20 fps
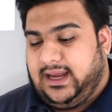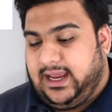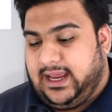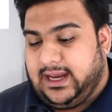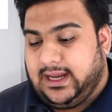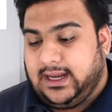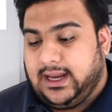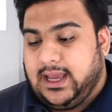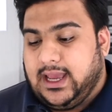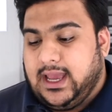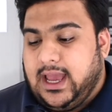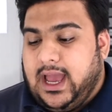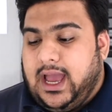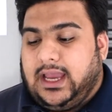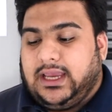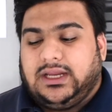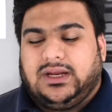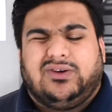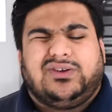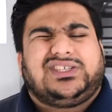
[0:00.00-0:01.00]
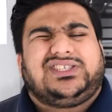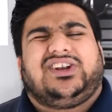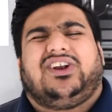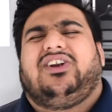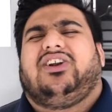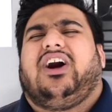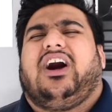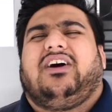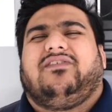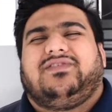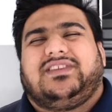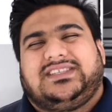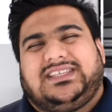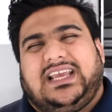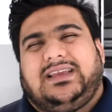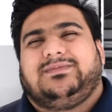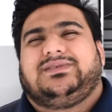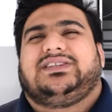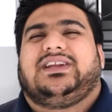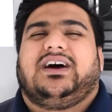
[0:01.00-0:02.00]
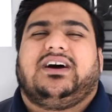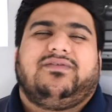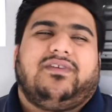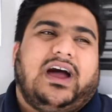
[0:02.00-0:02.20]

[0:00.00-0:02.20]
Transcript: and you know, it started off the same stuff.